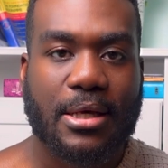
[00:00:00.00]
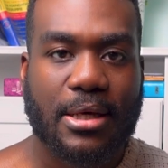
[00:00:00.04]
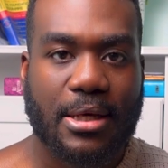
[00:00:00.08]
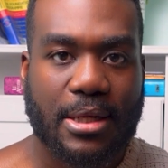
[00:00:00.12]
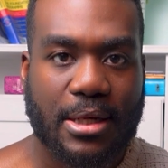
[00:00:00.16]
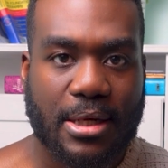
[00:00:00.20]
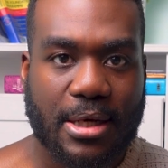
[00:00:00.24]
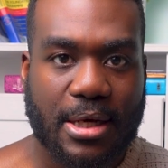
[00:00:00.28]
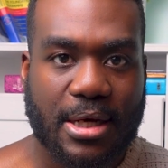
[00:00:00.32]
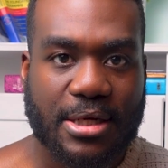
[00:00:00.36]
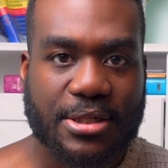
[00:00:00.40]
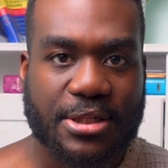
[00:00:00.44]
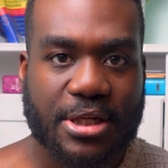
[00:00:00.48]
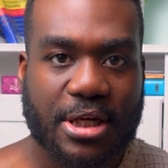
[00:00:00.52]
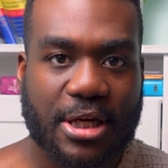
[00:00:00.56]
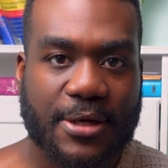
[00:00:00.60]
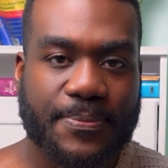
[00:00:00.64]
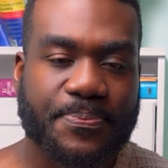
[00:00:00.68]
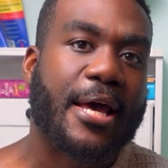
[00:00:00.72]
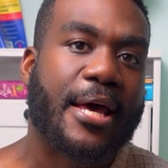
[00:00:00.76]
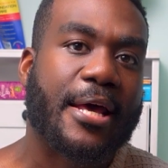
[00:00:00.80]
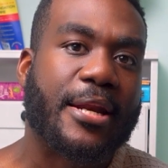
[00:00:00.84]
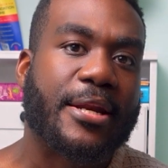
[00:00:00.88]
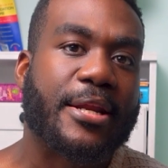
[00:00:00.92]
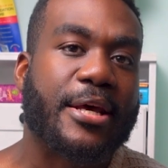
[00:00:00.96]
allergic.
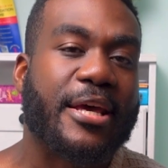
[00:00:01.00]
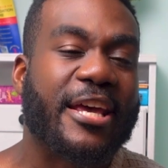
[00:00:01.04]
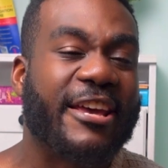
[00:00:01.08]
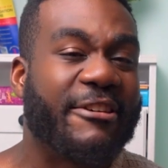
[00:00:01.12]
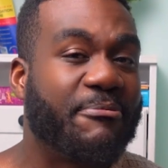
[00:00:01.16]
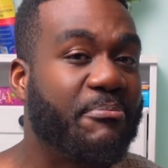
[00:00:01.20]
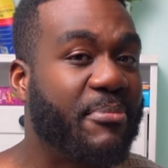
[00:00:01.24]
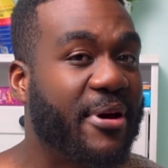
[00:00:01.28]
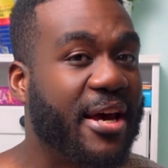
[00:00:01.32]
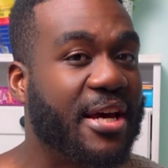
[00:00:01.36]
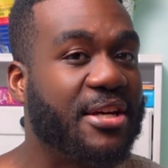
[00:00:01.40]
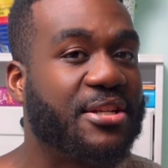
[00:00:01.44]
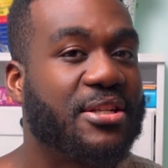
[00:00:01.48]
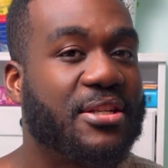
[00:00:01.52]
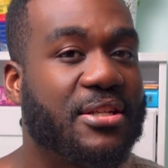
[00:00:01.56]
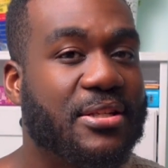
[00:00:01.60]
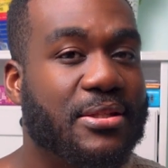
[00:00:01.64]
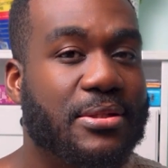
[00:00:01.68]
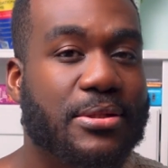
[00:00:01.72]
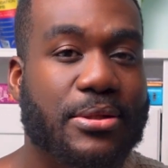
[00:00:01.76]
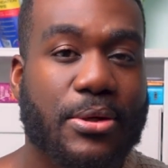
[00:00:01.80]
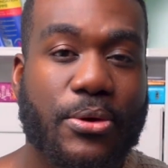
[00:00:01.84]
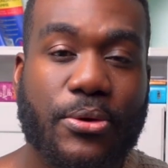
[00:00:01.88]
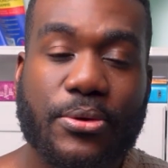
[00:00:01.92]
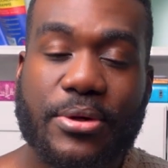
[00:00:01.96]
And if patients
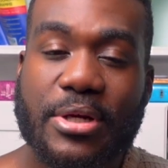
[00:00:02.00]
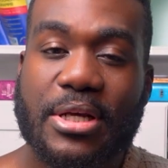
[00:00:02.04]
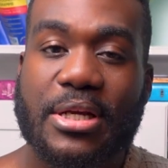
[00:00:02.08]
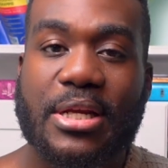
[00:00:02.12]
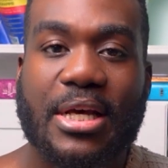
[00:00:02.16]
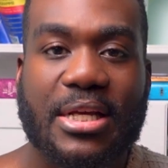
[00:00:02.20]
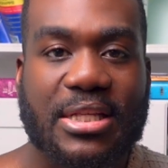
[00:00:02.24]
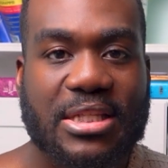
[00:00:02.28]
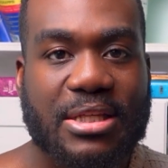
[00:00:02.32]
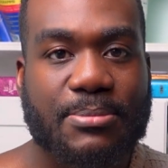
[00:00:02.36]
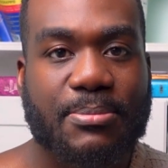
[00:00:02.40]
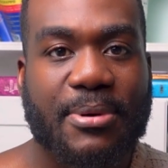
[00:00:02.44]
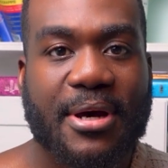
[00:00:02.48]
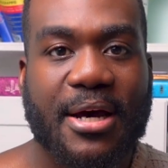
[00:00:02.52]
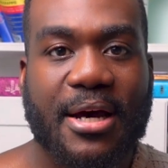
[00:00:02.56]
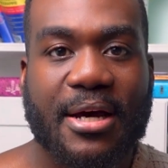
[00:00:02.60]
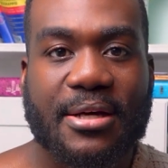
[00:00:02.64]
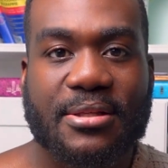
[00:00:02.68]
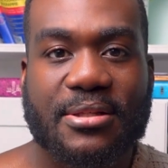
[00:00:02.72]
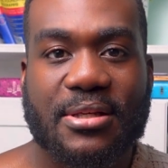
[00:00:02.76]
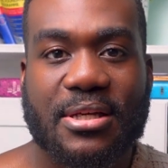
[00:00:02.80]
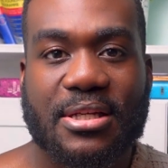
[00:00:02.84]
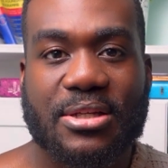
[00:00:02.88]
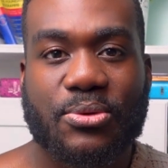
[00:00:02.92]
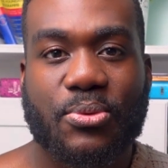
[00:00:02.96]
don't need
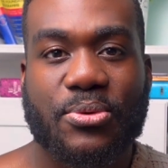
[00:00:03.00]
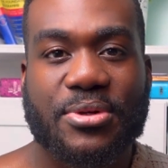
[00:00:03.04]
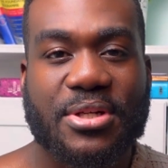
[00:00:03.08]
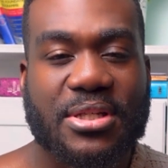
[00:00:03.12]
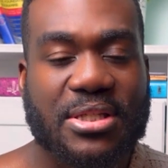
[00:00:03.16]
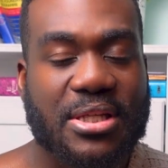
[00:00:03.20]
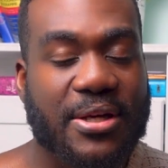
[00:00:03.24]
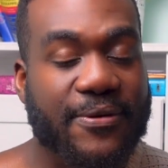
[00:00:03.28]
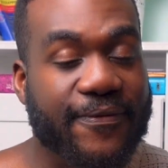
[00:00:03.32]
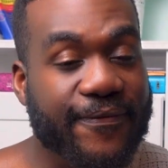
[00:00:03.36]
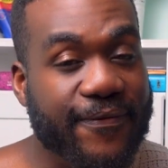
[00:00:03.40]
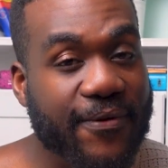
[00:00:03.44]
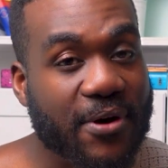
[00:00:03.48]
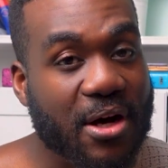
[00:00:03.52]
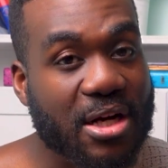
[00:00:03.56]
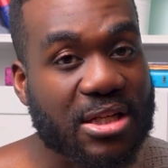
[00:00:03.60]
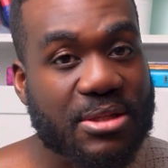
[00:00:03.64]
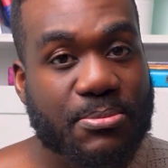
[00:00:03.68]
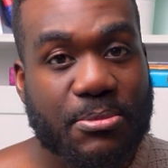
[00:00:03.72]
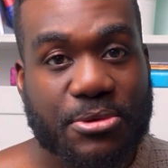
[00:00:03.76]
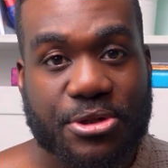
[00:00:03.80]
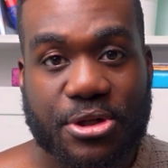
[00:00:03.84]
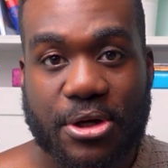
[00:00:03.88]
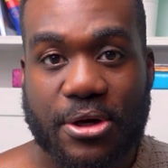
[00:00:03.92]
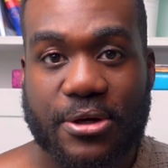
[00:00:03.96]
antibiotics, which is the
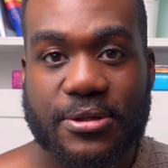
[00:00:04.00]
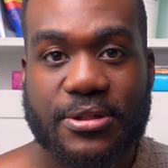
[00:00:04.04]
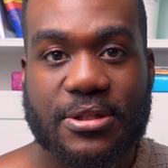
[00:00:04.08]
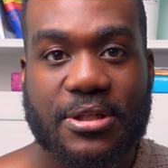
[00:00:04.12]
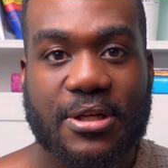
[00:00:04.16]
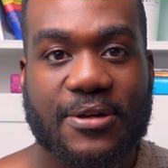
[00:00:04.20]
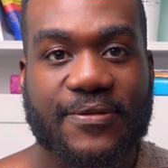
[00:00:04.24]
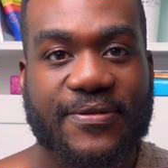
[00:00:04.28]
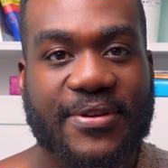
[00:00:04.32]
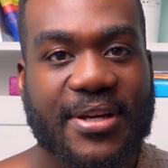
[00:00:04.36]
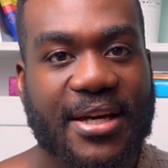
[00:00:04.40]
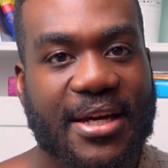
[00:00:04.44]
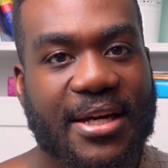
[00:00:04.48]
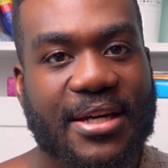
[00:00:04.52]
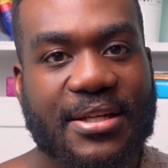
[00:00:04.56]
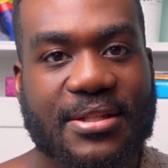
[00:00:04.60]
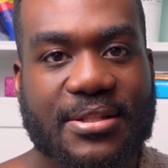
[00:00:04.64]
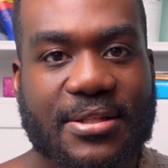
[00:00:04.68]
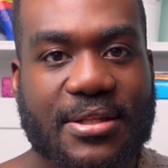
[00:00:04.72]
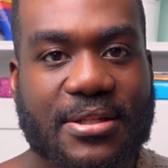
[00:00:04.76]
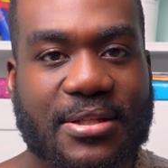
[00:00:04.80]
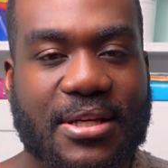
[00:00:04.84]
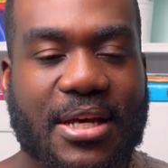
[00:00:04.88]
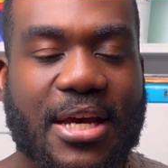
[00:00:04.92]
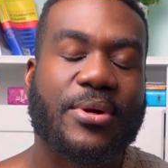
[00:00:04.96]
vast majority of
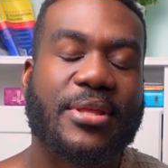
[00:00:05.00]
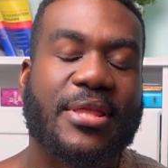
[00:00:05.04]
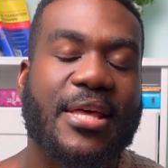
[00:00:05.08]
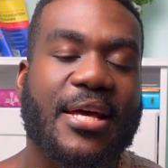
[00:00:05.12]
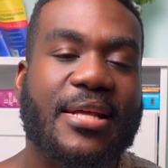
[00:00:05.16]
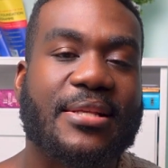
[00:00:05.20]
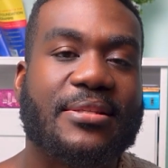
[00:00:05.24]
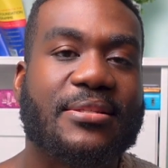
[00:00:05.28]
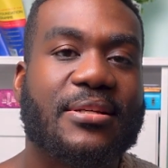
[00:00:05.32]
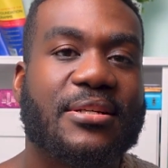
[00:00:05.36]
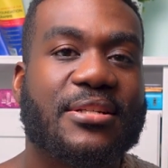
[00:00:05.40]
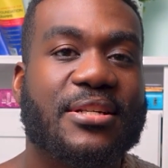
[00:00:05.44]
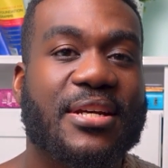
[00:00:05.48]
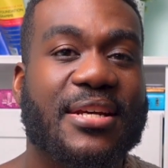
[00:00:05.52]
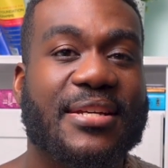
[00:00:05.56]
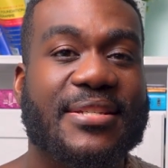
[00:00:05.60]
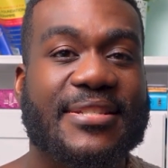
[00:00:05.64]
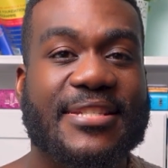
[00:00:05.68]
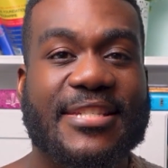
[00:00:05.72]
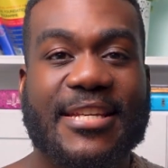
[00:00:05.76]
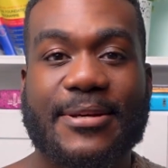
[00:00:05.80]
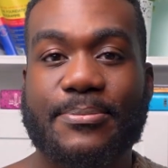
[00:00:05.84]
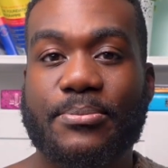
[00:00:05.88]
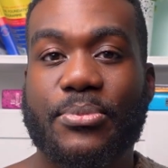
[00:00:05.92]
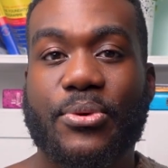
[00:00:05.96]
cases, we then suggest
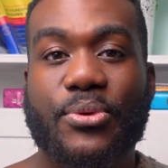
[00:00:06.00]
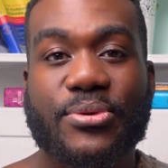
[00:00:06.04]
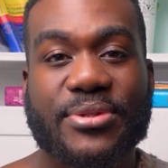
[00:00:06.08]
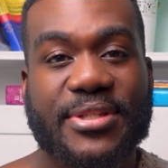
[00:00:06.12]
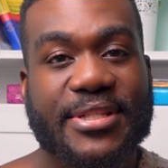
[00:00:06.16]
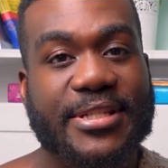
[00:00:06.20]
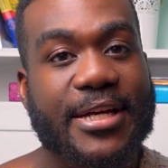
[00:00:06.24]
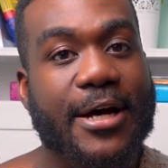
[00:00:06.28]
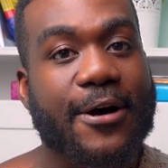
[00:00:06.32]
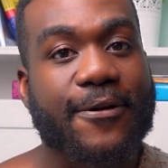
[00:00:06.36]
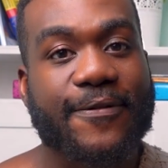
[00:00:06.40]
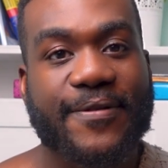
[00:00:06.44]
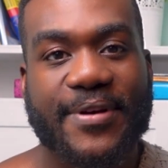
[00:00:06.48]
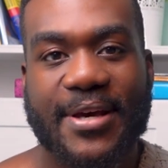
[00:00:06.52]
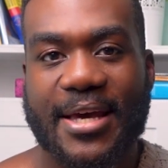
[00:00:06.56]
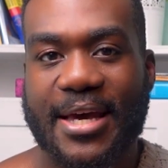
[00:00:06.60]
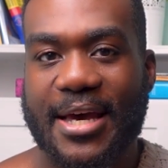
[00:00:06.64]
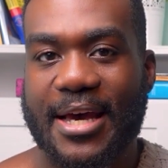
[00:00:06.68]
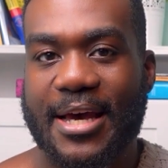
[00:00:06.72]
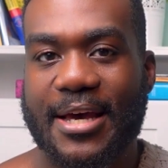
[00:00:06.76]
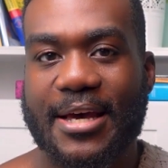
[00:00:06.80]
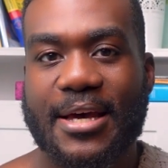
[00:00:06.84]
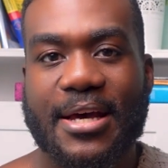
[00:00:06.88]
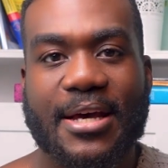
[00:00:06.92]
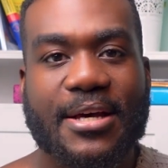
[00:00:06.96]
simple
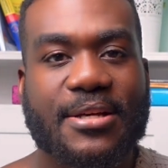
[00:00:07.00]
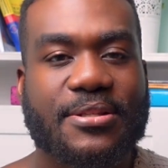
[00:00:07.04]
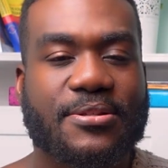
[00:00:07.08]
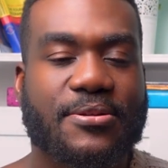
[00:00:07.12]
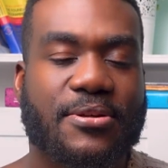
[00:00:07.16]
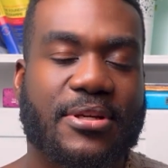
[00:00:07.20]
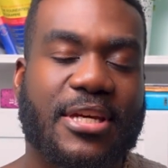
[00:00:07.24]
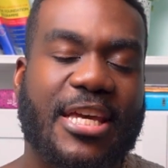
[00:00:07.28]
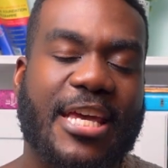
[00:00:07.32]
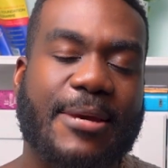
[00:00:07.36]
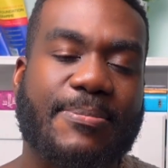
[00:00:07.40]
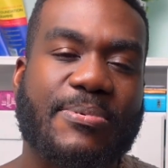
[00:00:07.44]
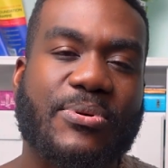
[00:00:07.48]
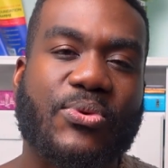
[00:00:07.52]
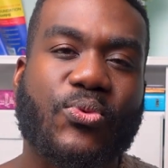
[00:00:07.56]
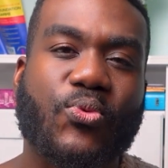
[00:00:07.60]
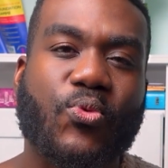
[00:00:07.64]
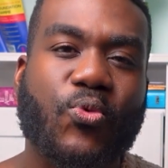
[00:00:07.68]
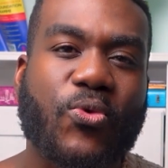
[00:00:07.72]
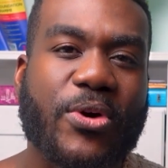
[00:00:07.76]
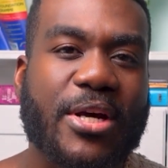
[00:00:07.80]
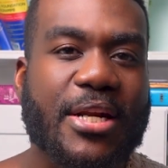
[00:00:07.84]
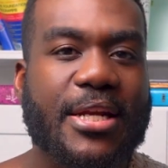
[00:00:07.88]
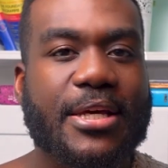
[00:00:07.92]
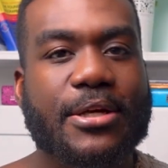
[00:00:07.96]
self-care. So keep a
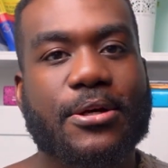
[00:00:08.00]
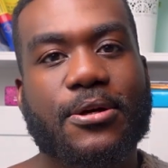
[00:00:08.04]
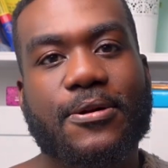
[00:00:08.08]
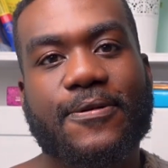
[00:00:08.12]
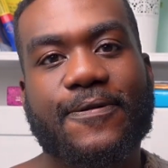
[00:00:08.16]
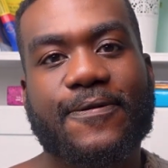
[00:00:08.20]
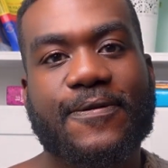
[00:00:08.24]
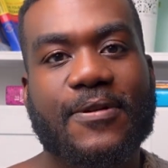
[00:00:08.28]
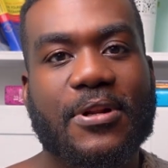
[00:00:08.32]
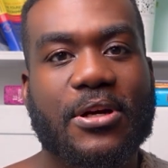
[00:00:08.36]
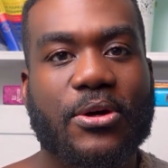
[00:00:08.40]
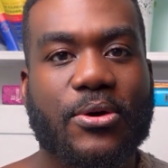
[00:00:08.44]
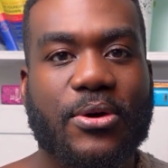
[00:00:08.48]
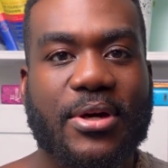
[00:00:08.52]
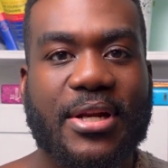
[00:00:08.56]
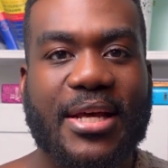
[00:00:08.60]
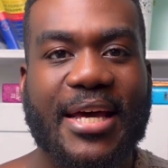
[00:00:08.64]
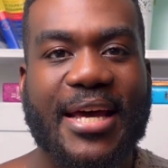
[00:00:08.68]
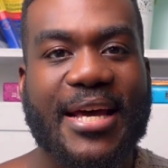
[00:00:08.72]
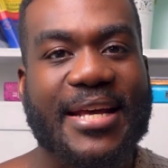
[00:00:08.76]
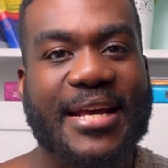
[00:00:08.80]
really good fluid